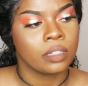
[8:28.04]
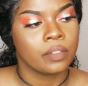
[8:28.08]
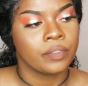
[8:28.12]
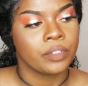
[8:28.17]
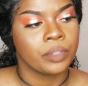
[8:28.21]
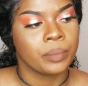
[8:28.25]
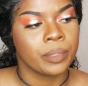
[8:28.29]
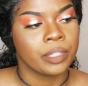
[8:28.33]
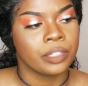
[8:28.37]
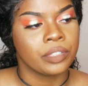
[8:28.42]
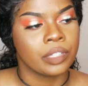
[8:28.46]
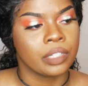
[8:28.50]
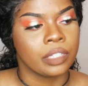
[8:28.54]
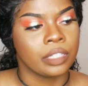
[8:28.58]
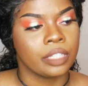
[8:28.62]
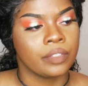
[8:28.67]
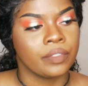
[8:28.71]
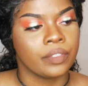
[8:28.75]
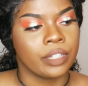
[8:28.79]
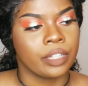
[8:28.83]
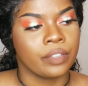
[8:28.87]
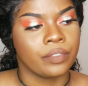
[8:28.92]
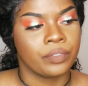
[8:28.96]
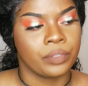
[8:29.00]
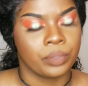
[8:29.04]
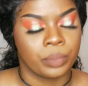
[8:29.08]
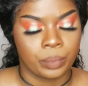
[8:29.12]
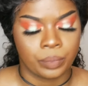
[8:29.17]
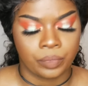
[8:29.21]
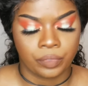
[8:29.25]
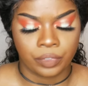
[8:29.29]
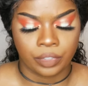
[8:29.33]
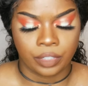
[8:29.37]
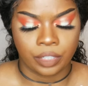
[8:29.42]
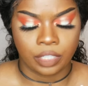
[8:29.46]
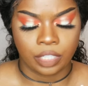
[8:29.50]
To make sure I leave enough room
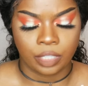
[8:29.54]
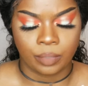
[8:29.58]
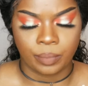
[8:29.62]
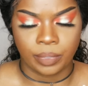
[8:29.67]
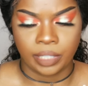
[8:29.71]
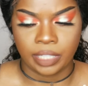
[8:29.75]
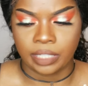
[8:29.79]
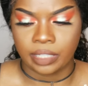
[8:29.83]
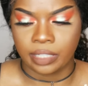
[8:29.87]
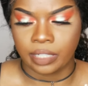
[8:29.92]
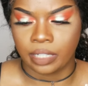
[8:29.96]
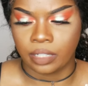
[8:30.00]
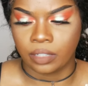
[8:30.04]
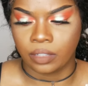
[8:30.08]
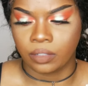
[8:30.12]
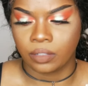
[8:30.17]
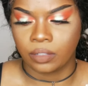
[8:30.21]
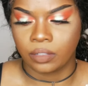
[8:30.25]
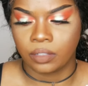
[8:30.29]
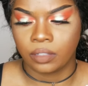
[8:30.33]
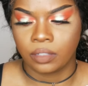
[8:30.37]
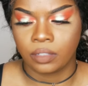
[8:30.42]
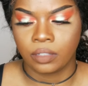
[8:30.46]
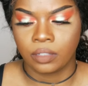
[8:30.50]
for it to blend out.